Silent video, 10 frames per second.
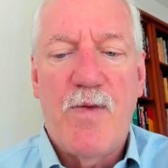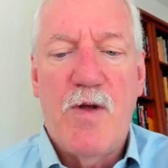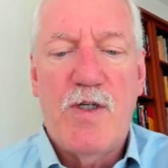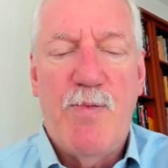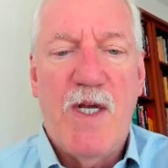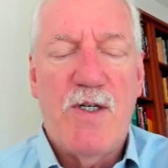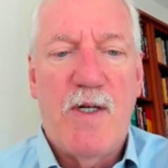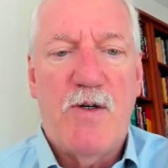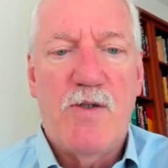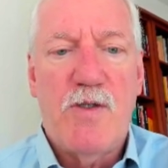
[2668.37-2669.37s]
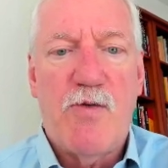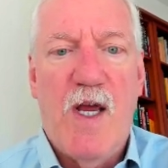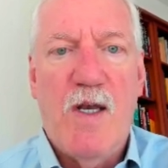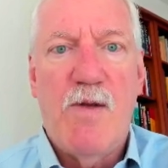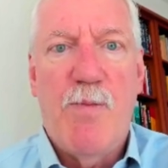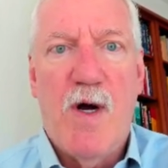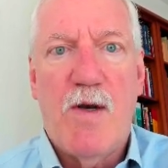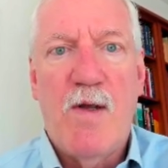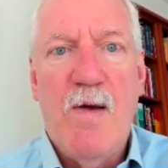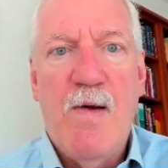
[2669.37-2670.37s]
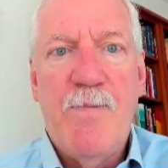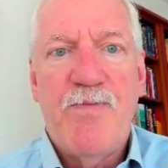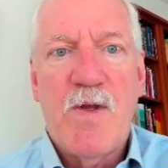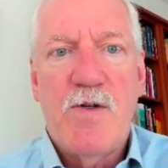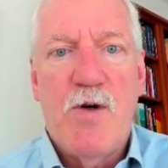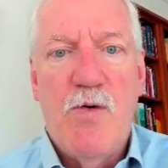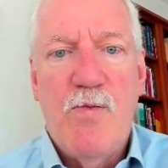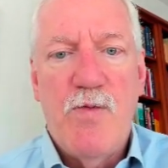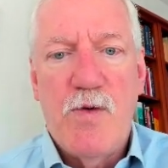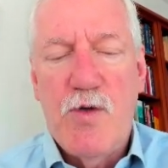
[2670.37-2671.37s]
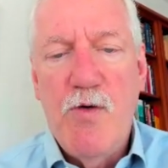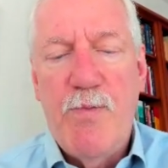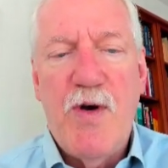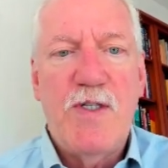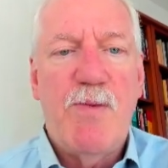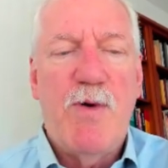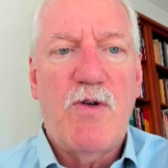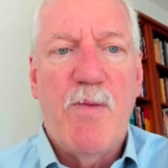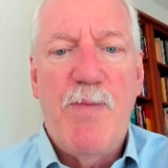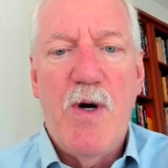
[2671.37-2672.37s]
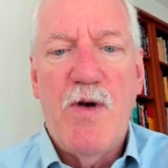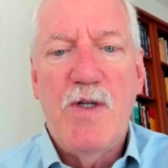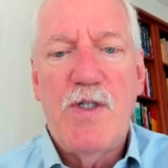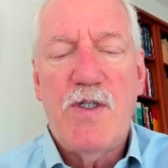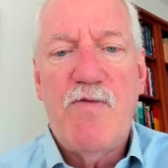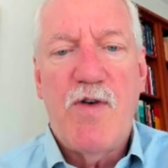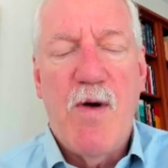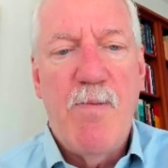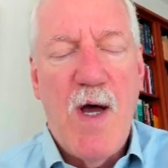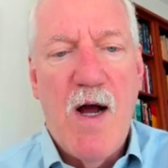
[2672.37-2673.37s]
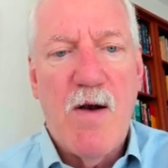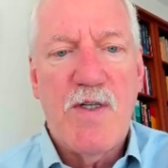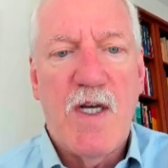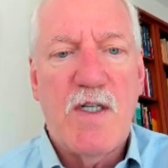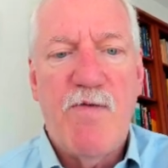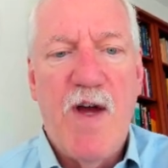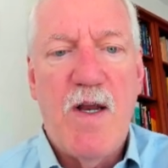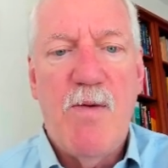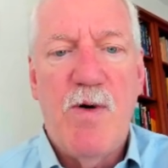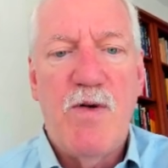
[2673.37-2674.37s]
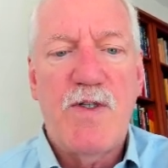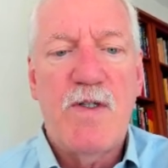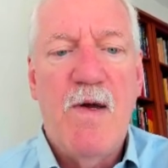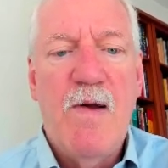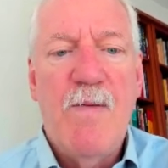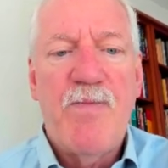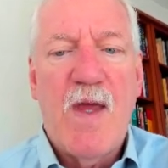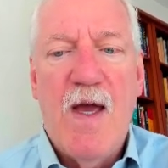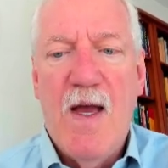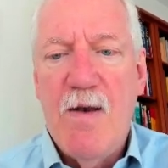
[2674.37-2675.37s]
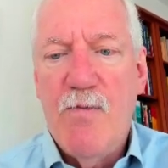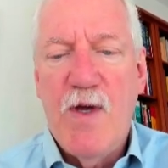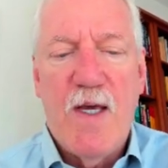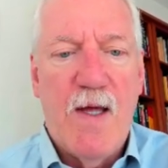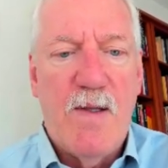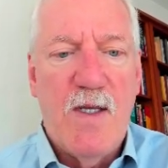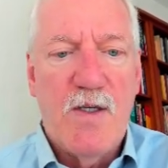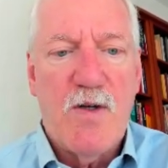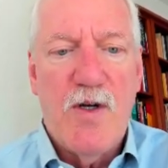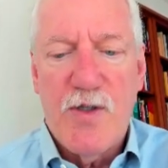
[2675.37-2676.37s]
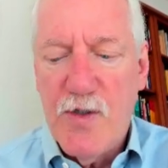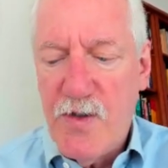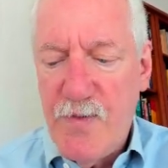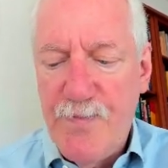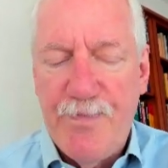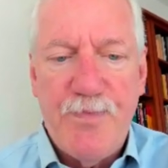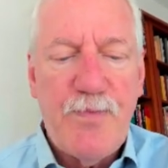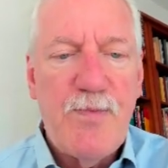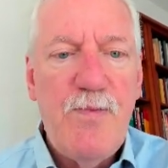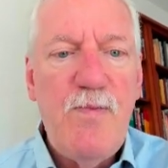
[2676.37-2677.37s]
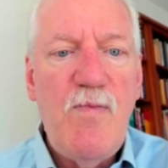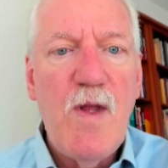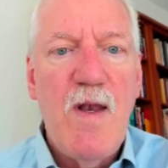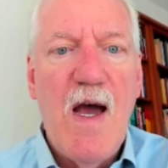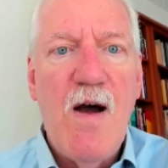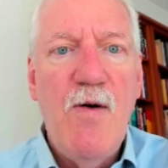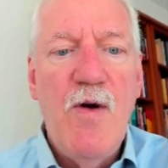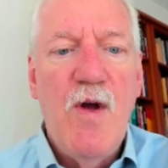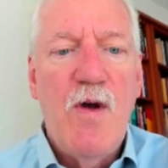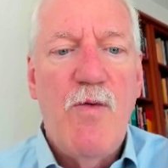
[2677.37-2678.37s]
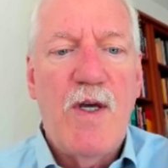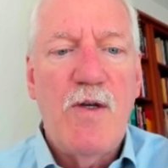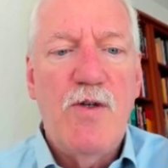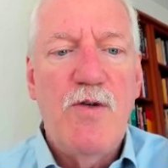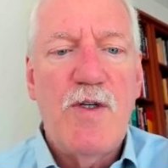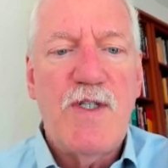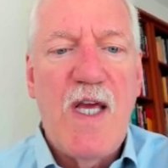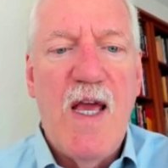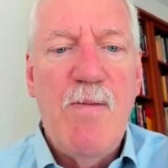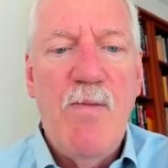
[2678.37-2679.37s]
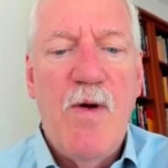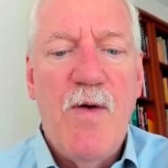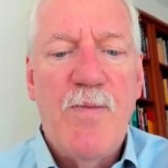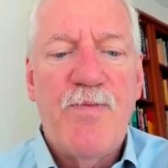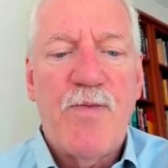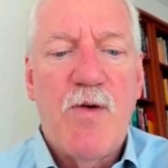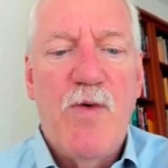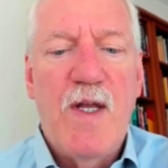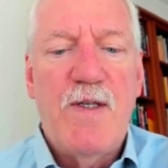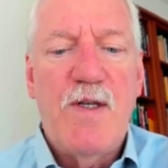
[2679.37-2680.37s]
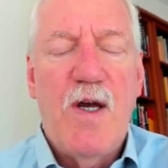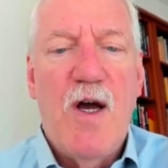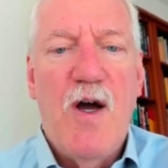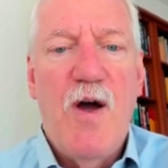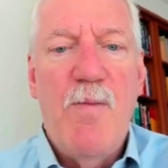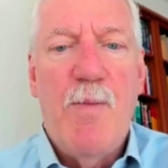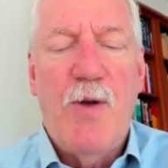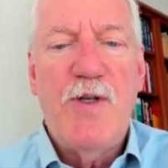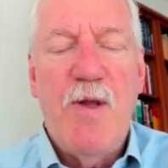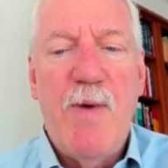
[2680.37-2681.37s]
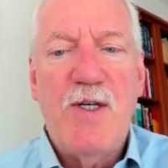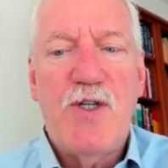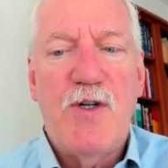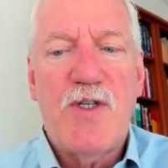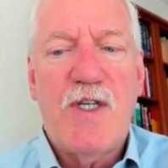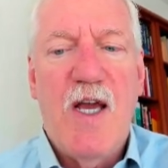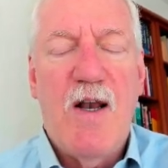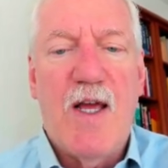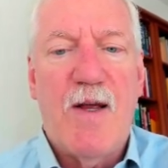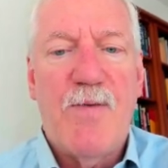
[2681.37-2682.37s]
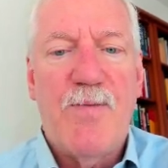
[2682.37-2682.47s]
the spatially constrained part. So 2 principal components from our 6 variables, and we get these clusters. Now, we can do the same with multidimensional scaling.